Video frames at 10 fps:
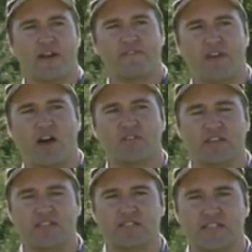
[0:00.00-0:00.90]
found
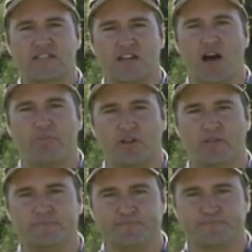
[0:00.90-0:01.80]
this couple,